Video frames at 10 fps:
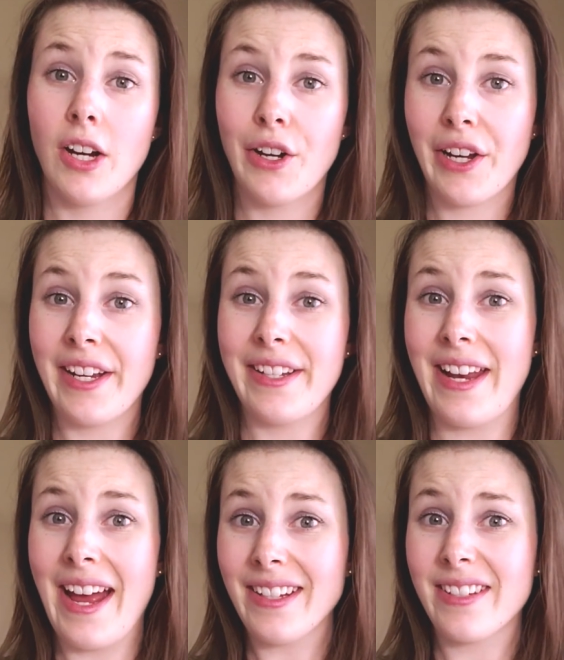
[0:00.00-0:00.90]
Okay,
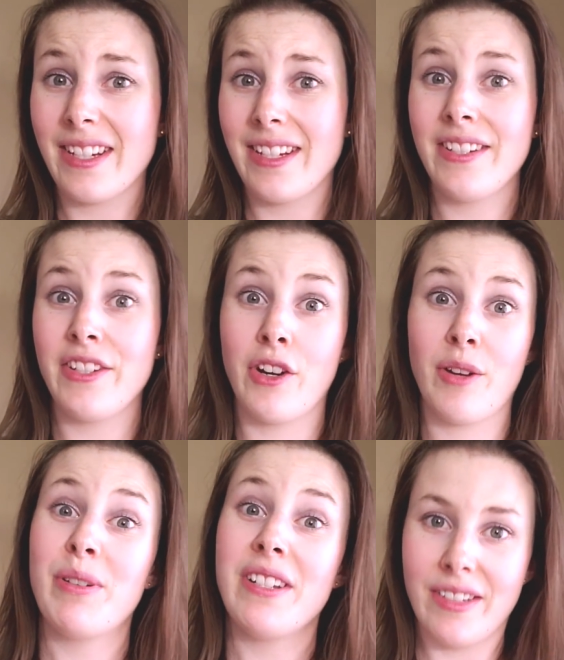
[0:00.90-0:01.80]
next is your
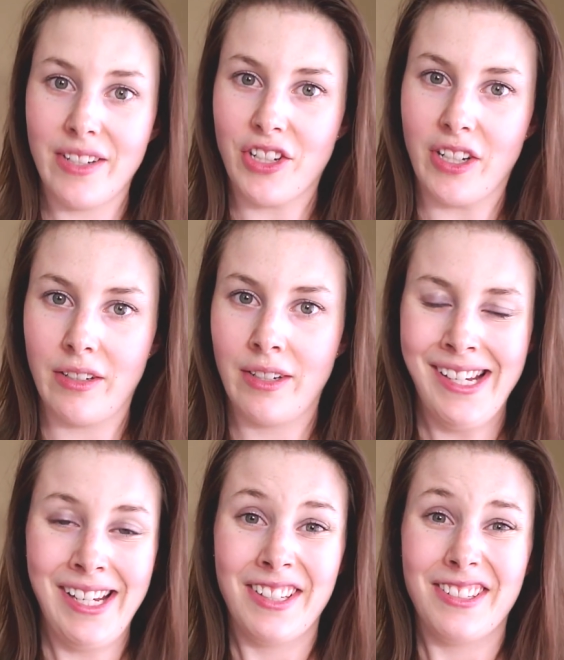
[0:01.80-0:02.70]
position.
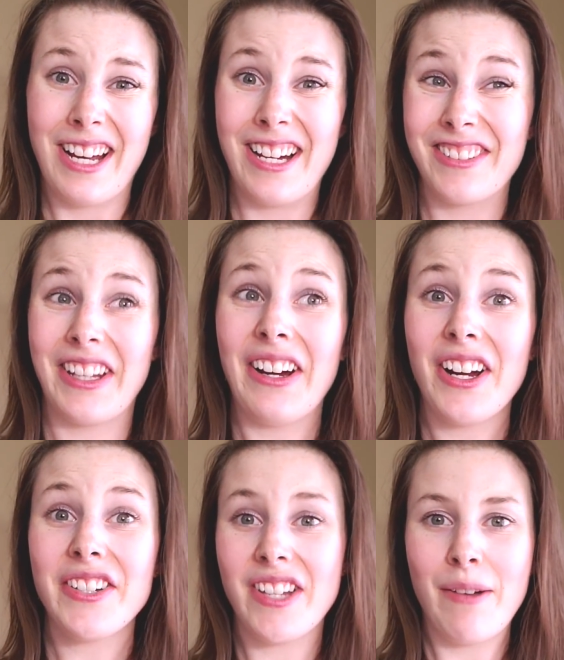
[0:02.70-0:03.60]
Now, there
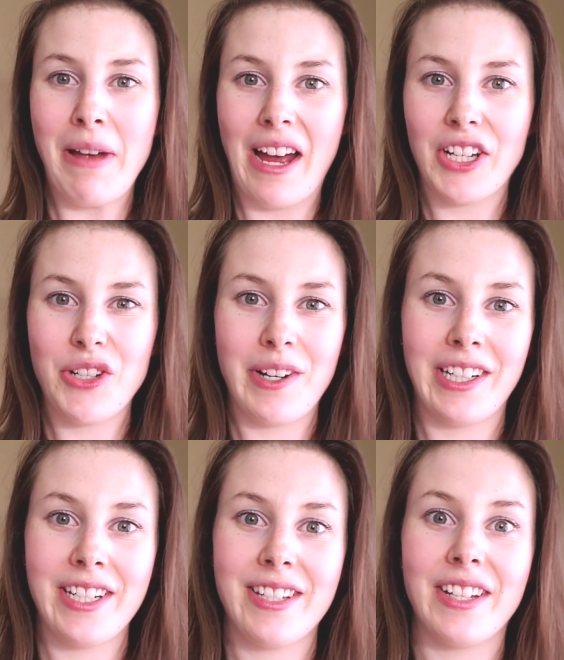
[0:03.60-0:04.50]
are some
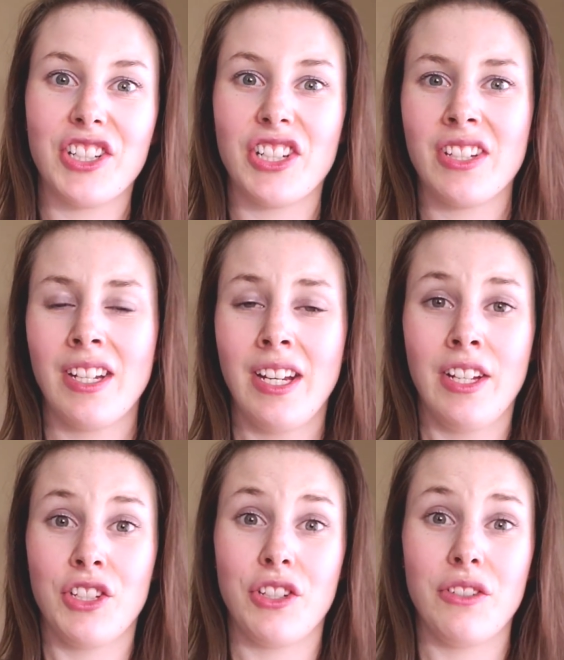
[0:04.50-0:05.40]
actuaries that just
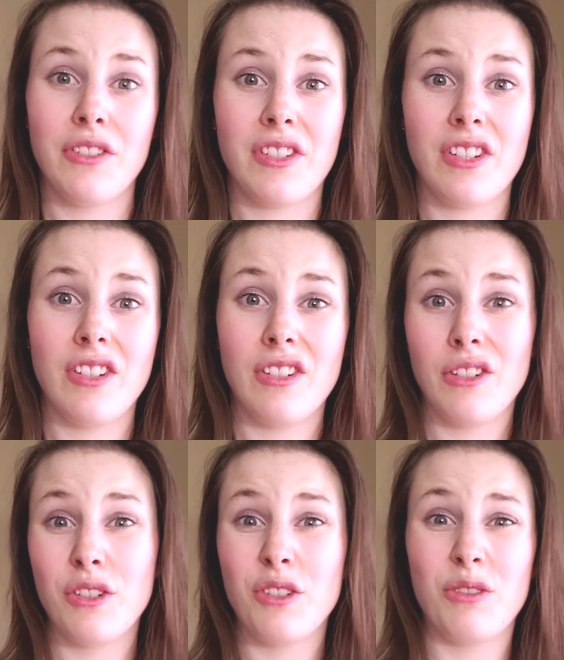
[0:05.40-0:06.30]
choose
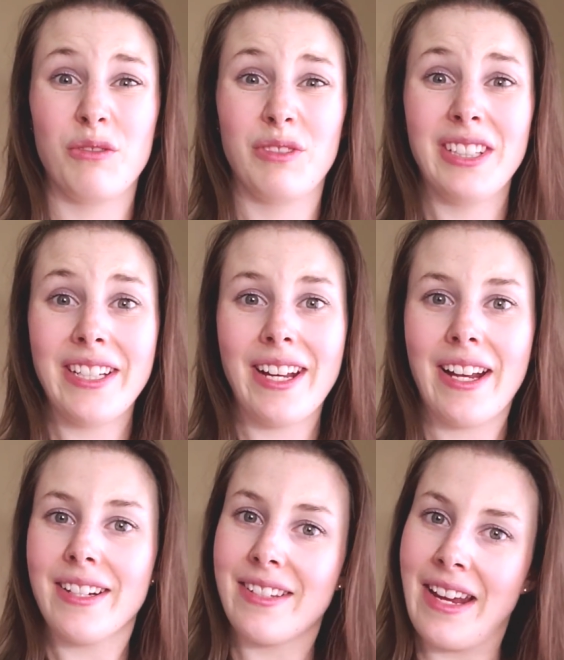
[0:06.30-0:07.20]
to really
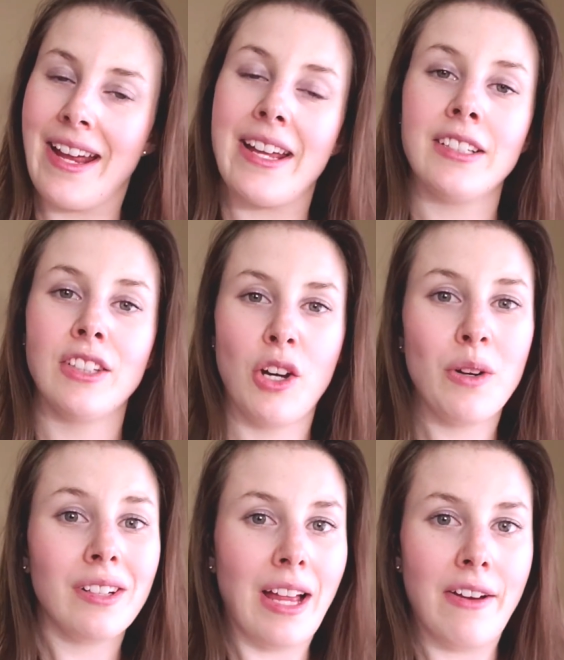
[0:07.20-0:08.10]
kind of stay at a
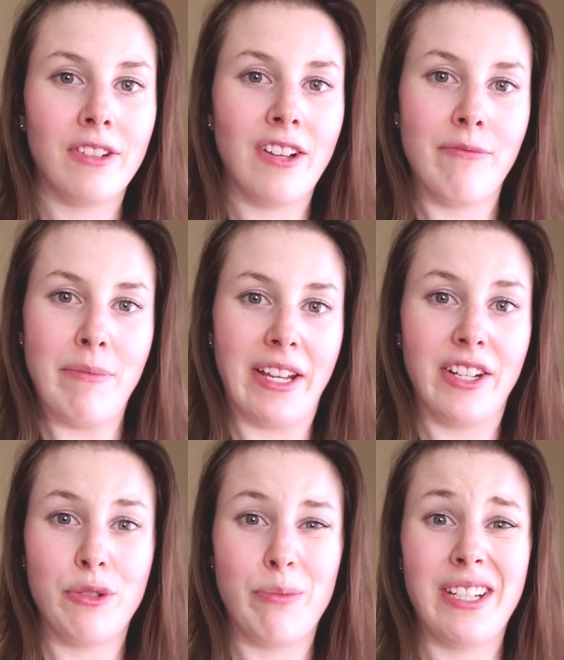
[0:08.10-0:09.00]
lower level of
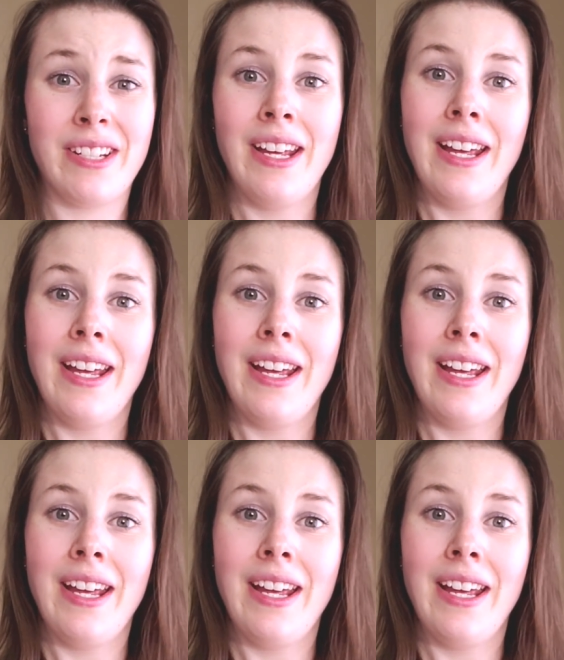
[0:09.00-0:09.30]
management,